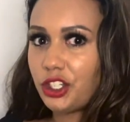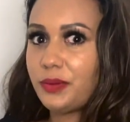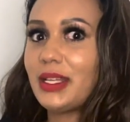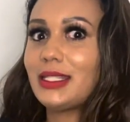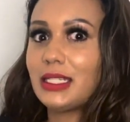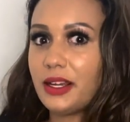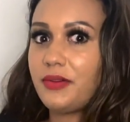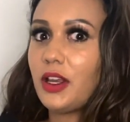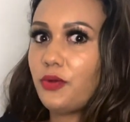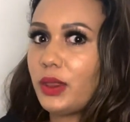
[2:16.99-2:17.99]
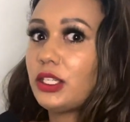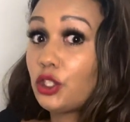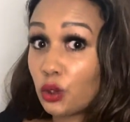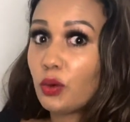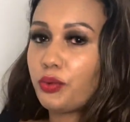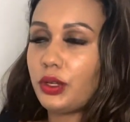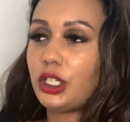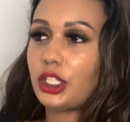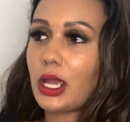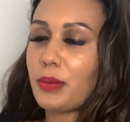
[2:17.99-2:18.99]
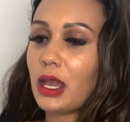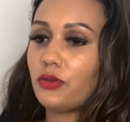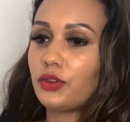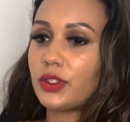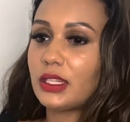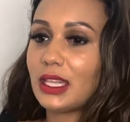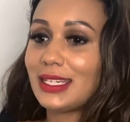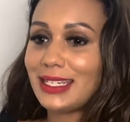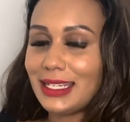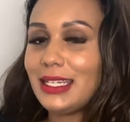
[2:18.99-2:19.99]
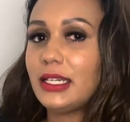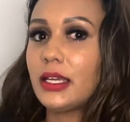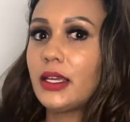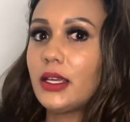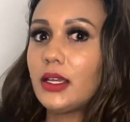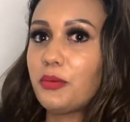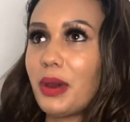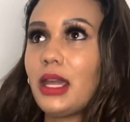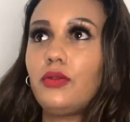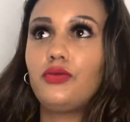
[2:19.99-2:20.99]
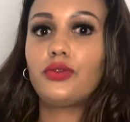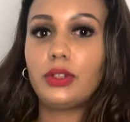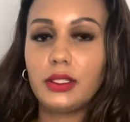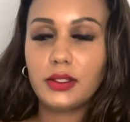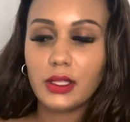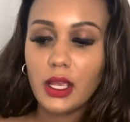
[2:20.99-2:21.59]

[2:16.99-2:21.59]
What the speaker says: that's an area of life where they do appreciate boundaries and they need boundaries.